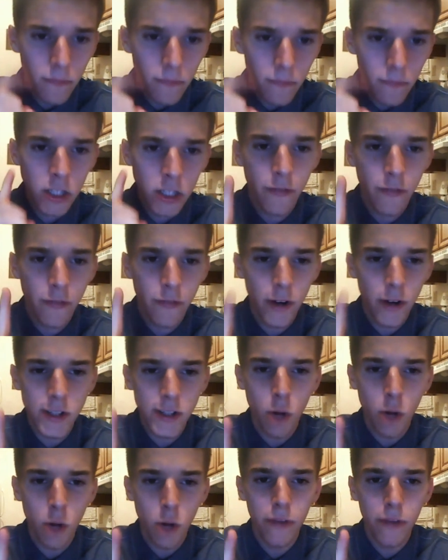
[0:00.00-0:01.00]
Your
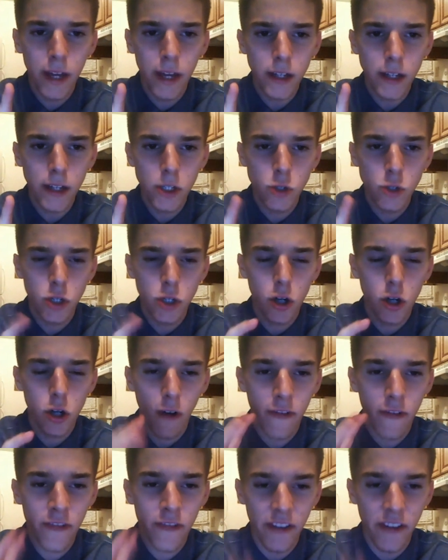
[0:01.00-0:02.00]
first home event, you should
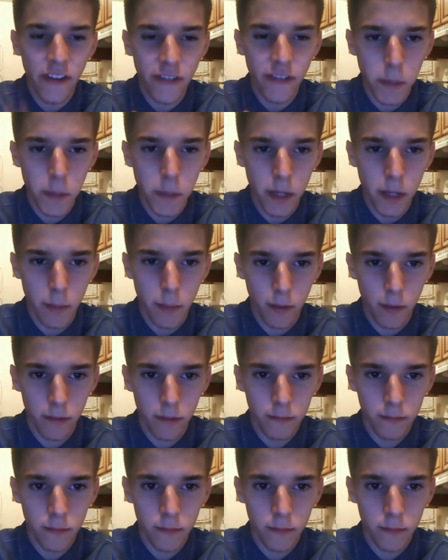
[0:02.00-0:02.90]
call 50 people.